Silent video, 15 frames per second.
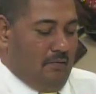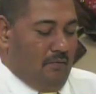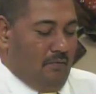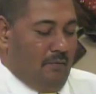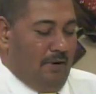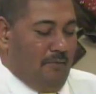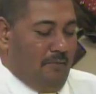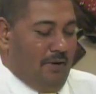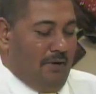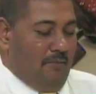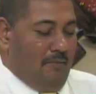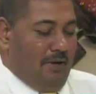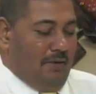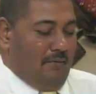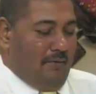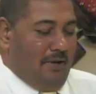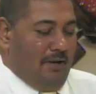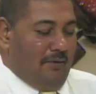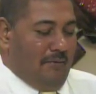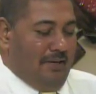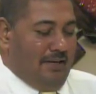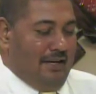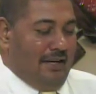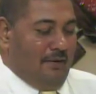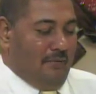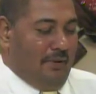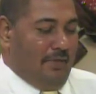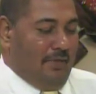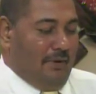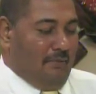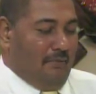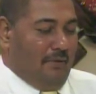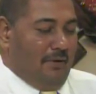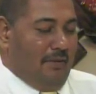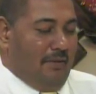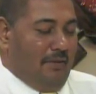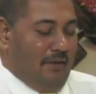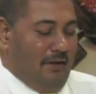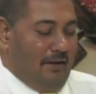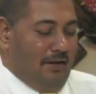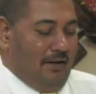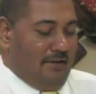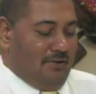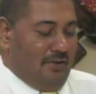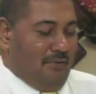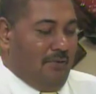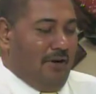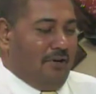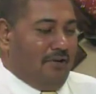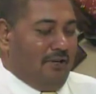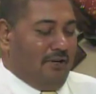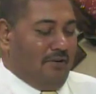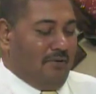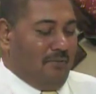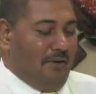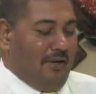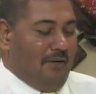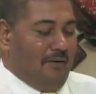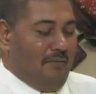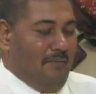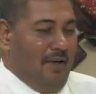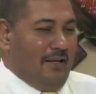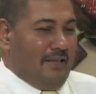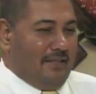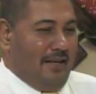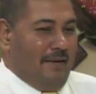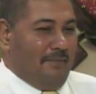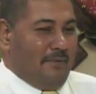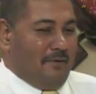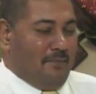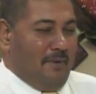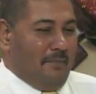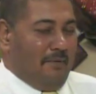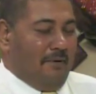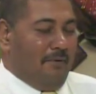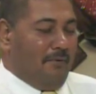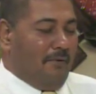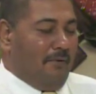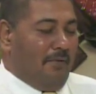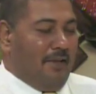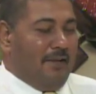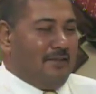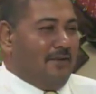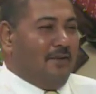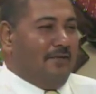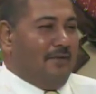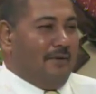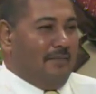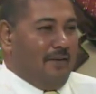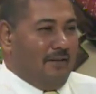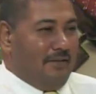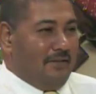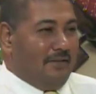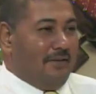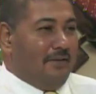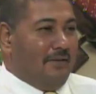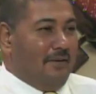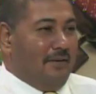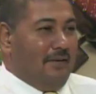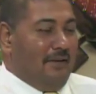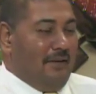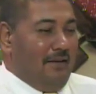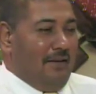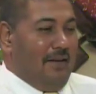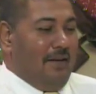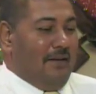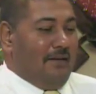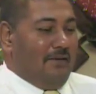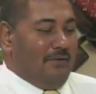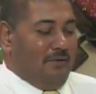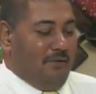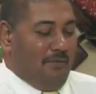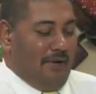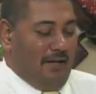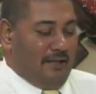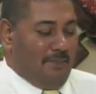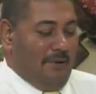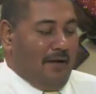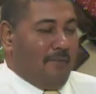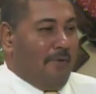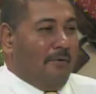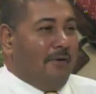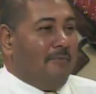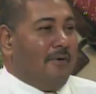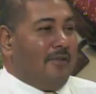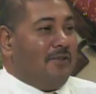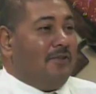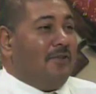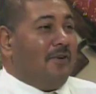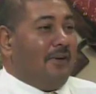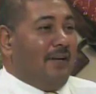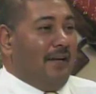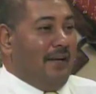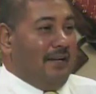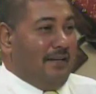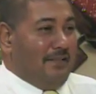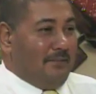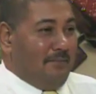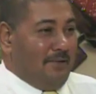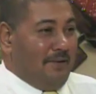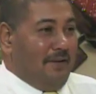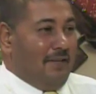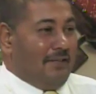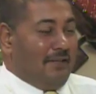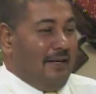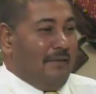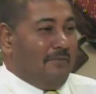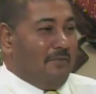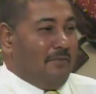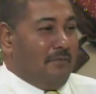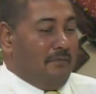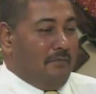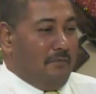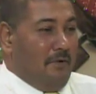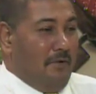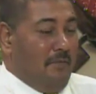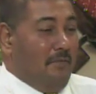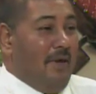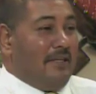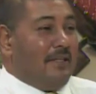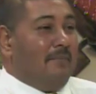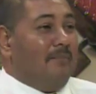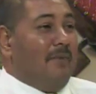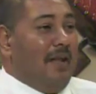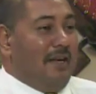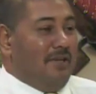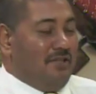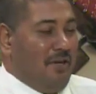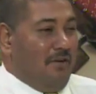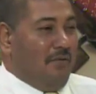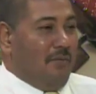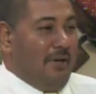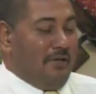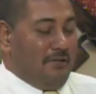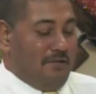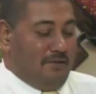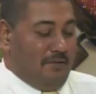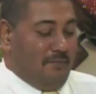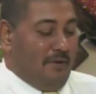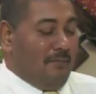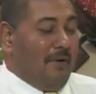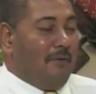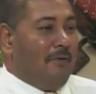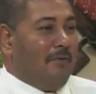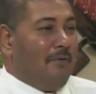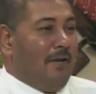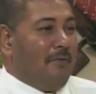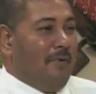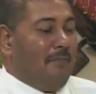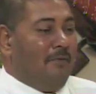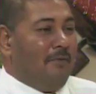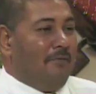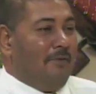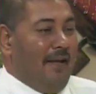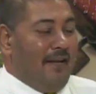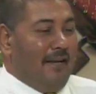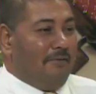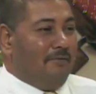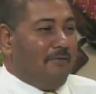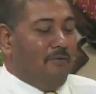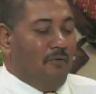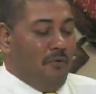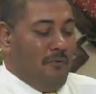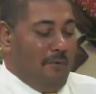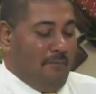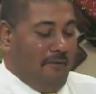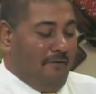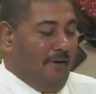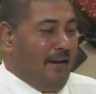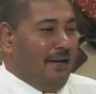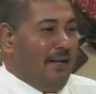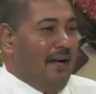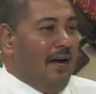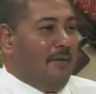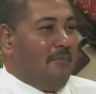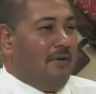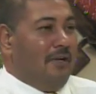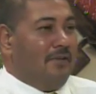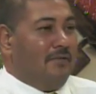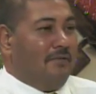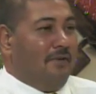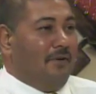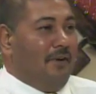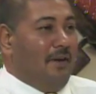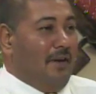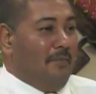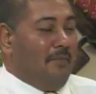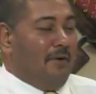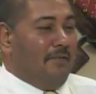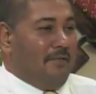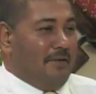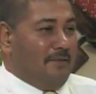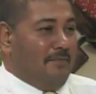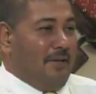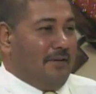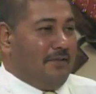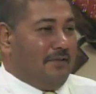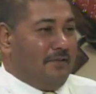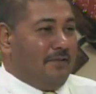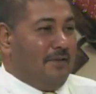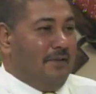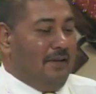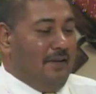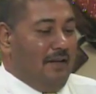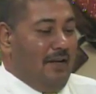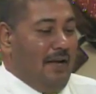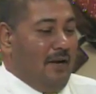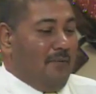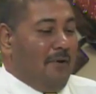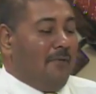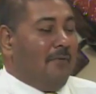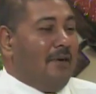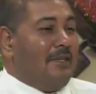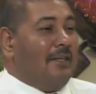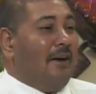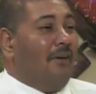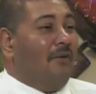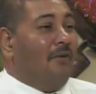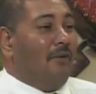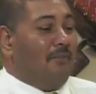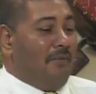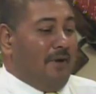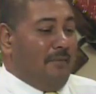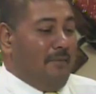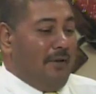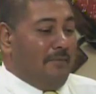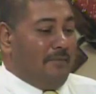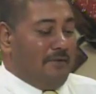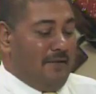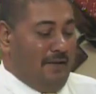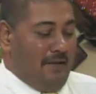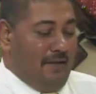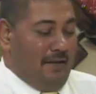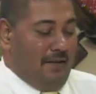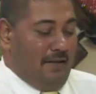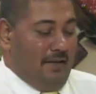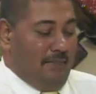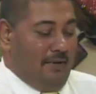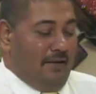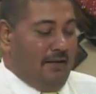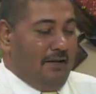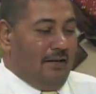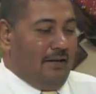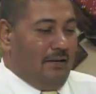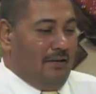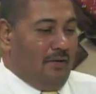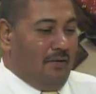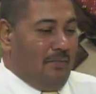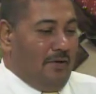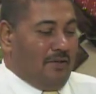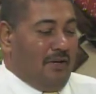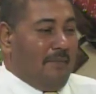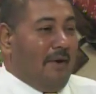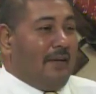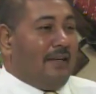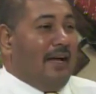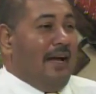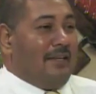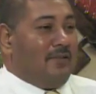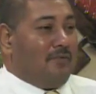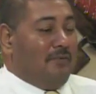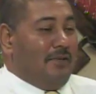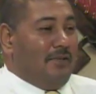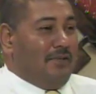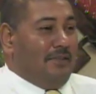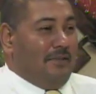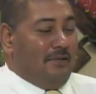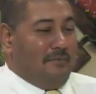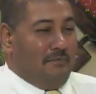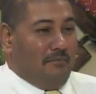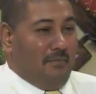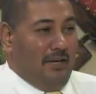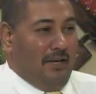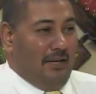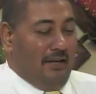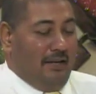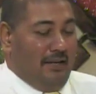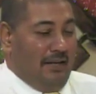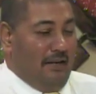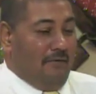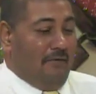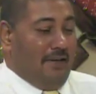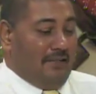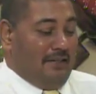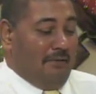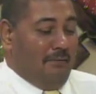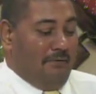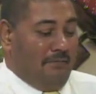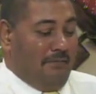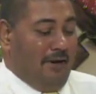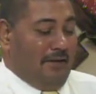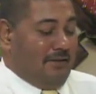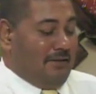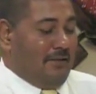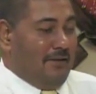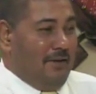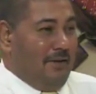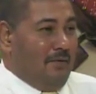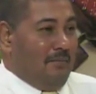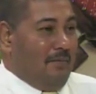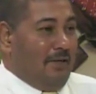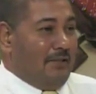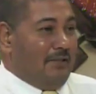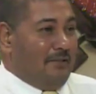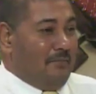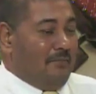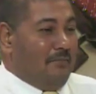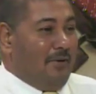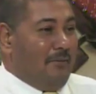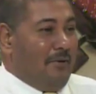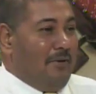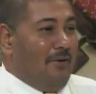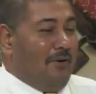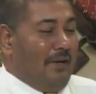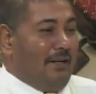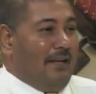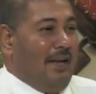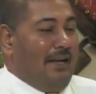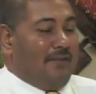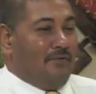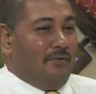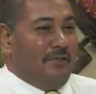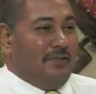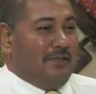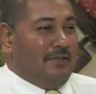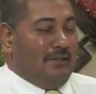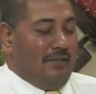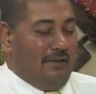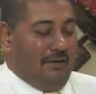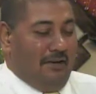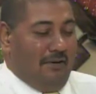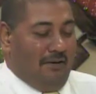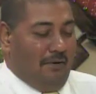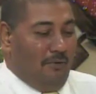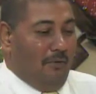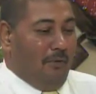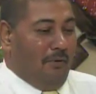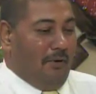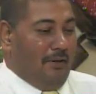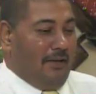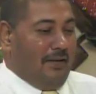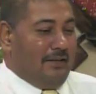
we're dealing with a generation where many times people throw things all over the place. Mm-hmm. And you would expect we would have matured at this particular time to better manage our waste. But when we do that, we're providing food, we're providing harborage for a number of these pests, and we're creating our own problems. I mean, we talk about castries and being infested with rats, but when you look at castries on a whole,